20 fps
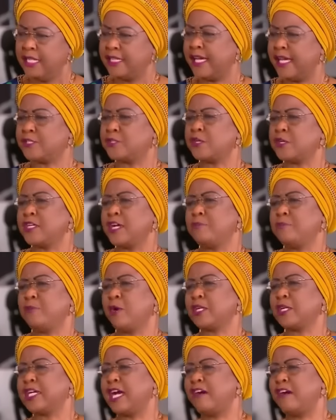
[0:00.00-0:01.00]
They're talking
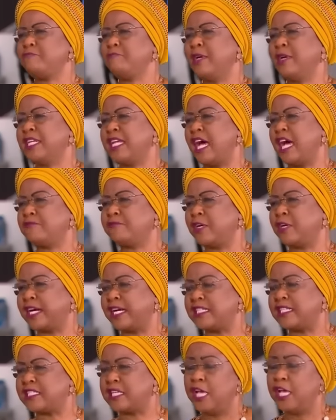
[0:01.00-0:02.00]
about government
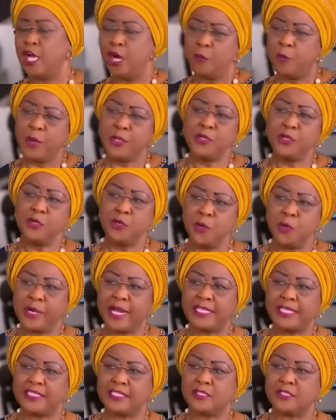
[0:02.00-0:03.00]
advocacy. When you
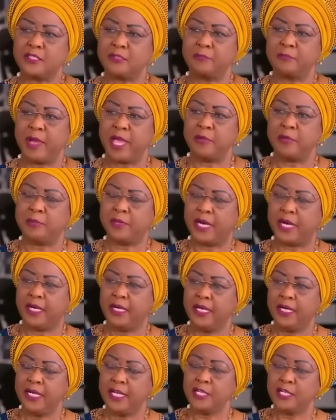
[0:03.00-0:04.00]
look at it on paper,
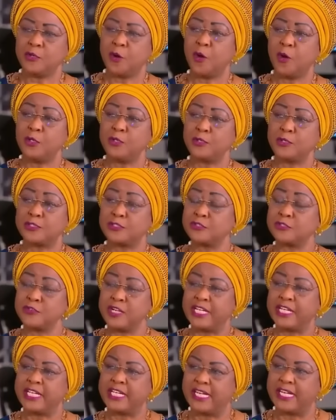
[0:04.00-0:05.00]
it all looks
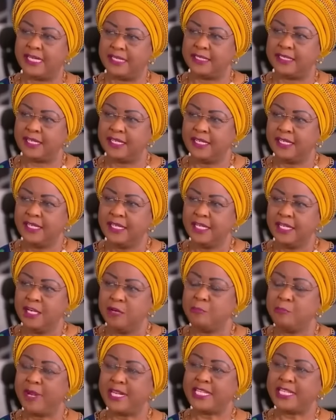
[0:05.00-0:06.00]
really good.
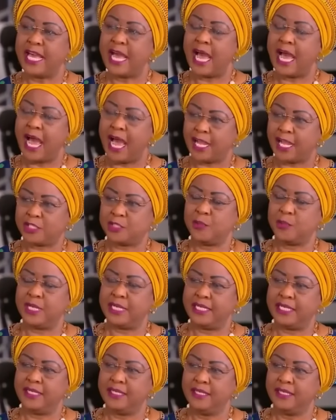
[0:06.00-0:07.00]
But they're
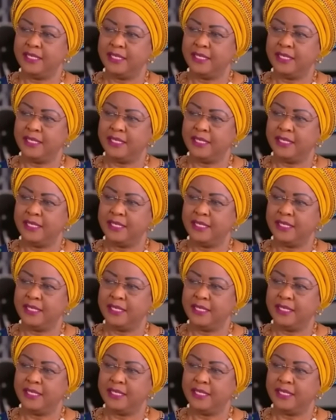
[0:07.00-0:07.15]
actually